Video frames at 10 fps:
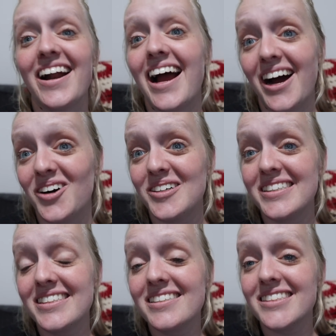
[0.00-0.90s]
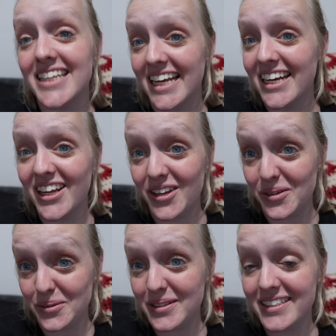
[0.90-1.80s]
How stinking
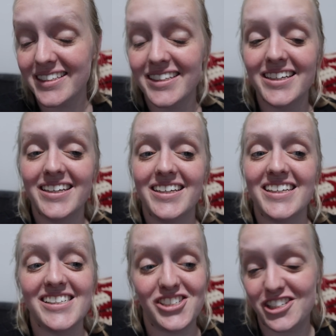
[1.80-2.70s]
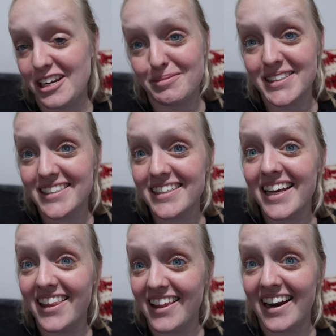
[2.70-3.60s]
cute is James
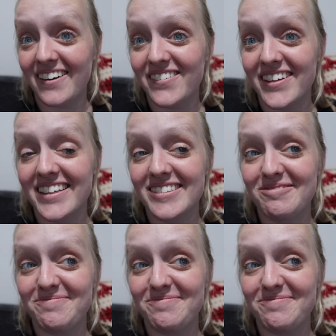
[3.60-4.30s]
in that outfit?